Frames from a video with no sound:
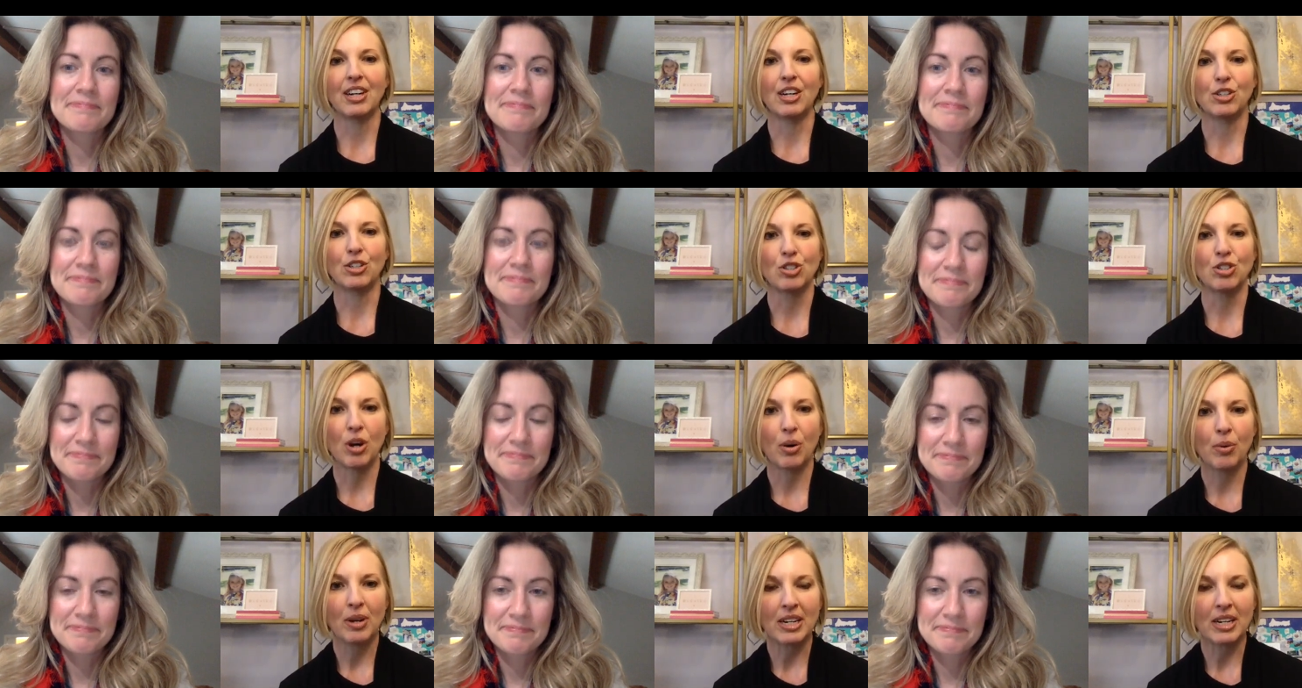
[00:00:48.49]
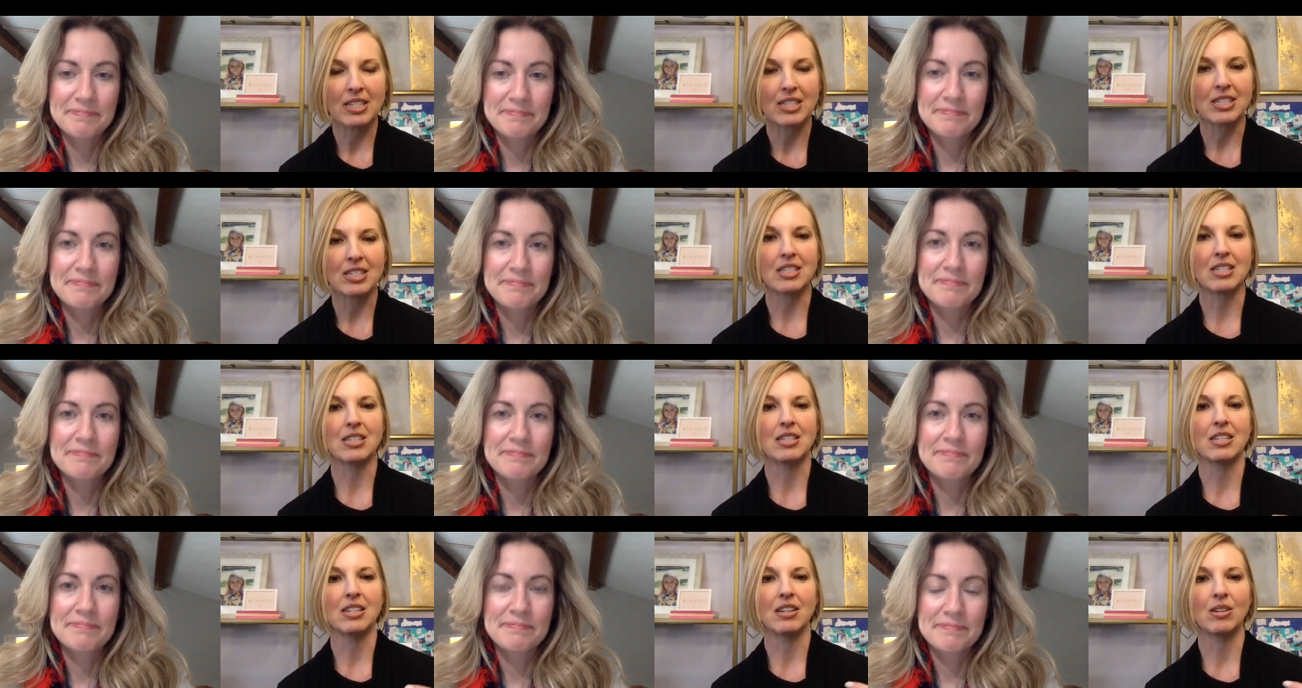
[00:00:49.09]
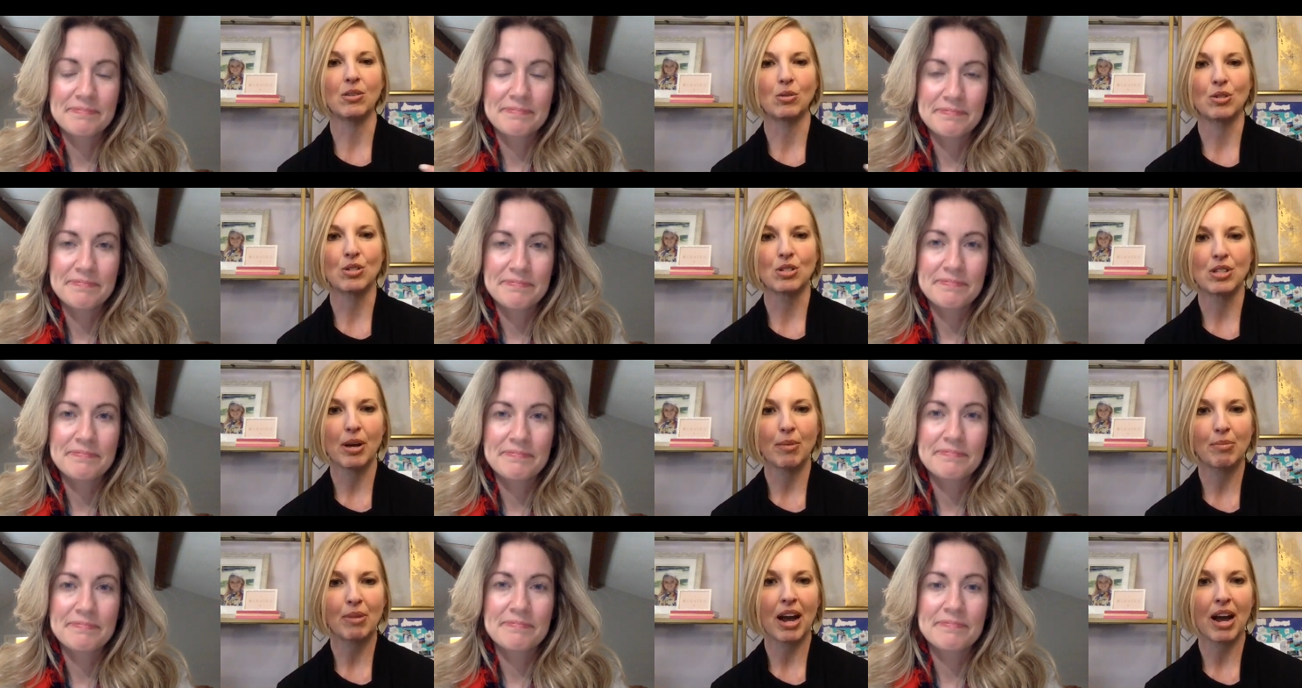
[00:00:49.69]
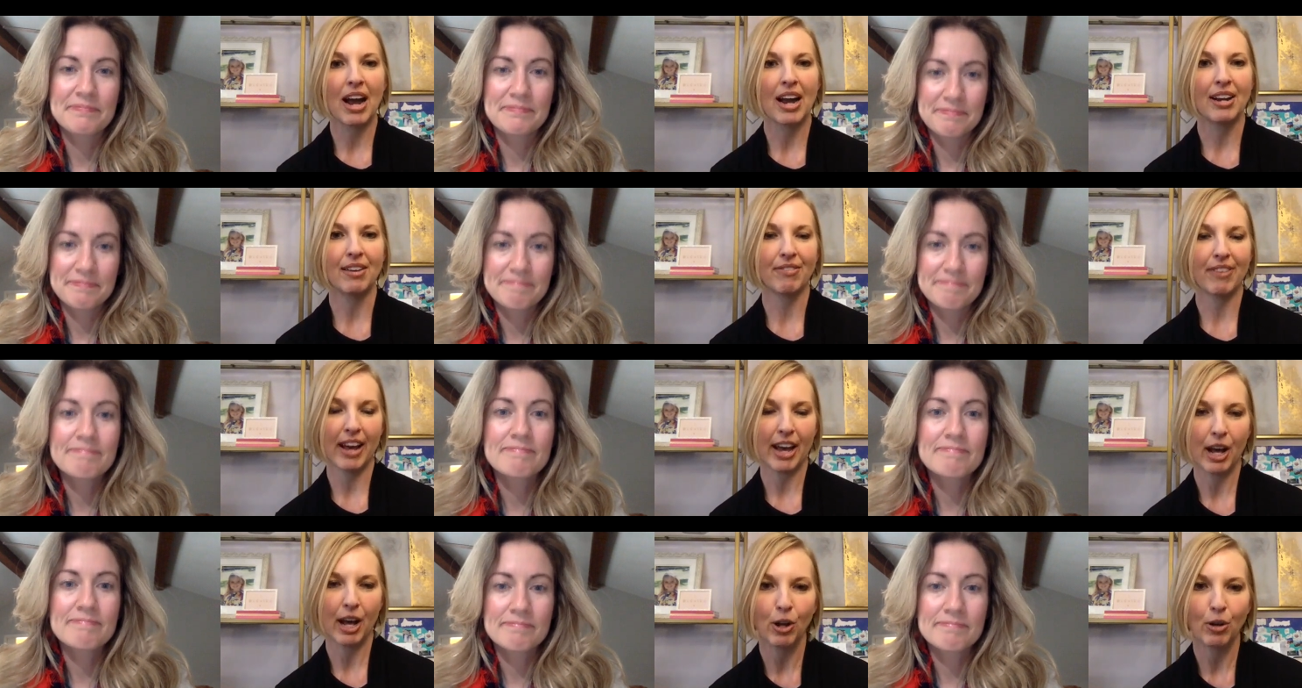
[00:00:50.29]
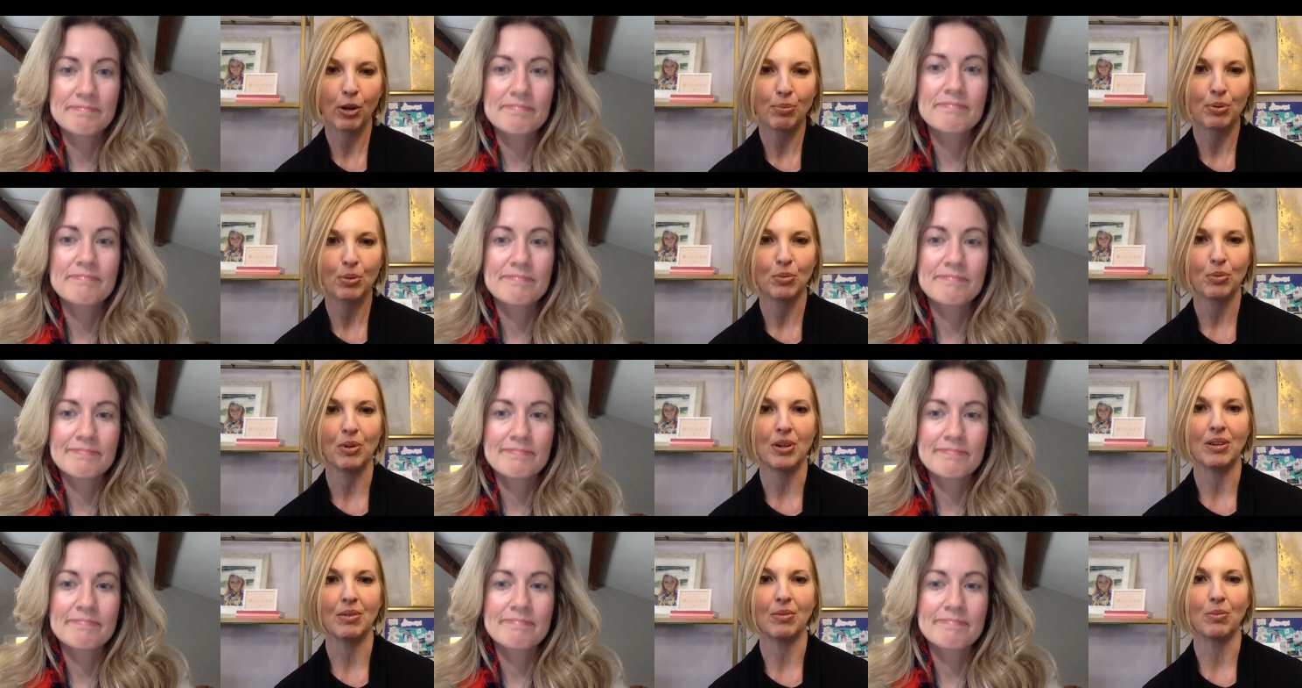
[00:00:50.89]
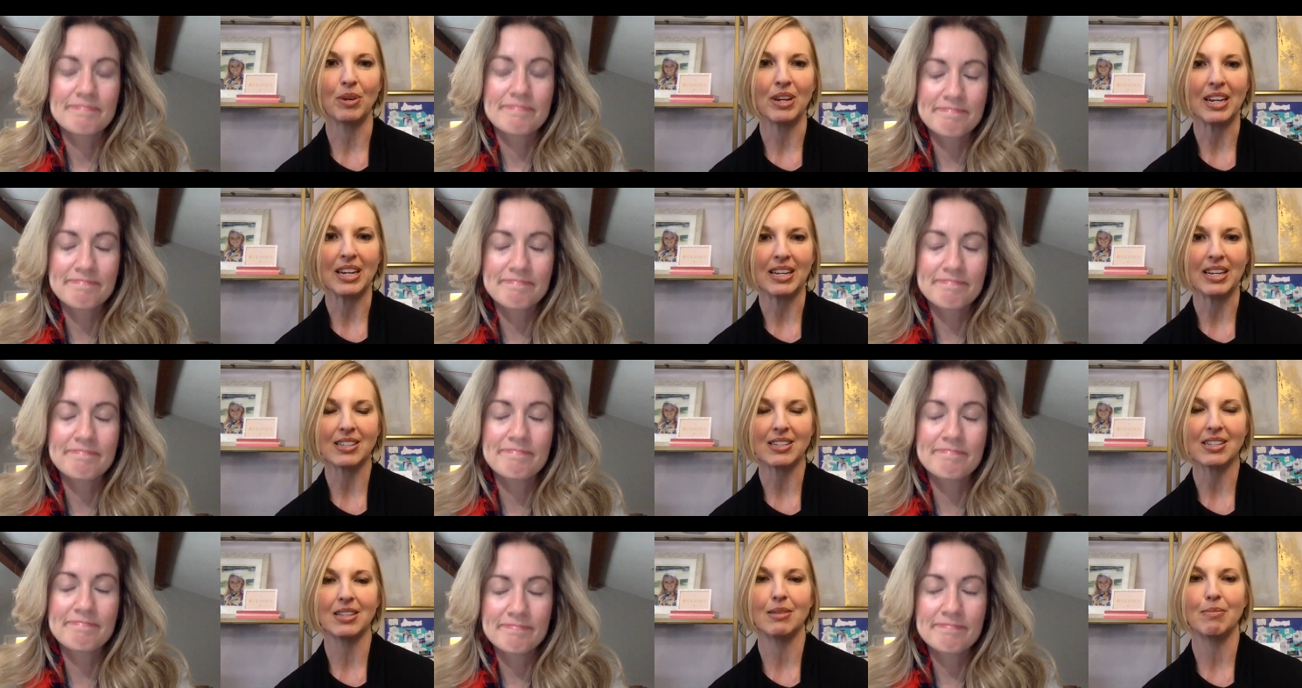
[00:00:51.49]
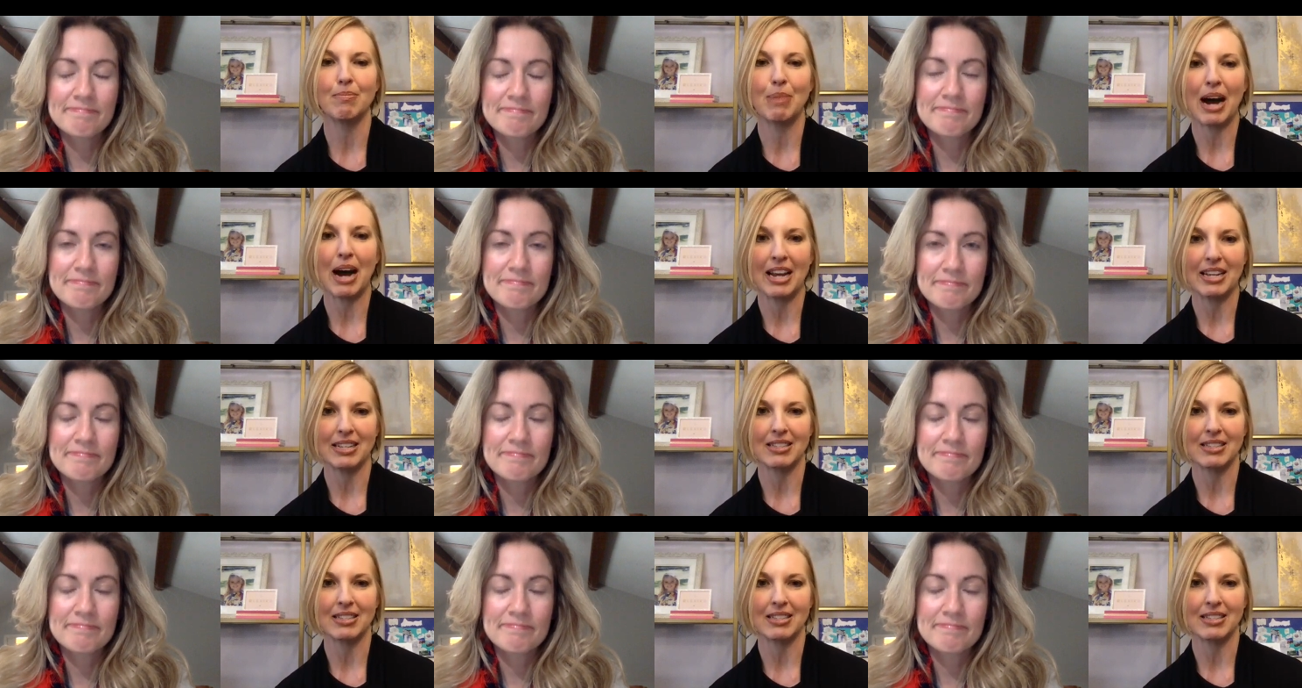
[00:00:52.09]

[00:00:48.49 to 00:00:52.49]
Speaker 1: a showing assistant or some kind of help when we get to the buy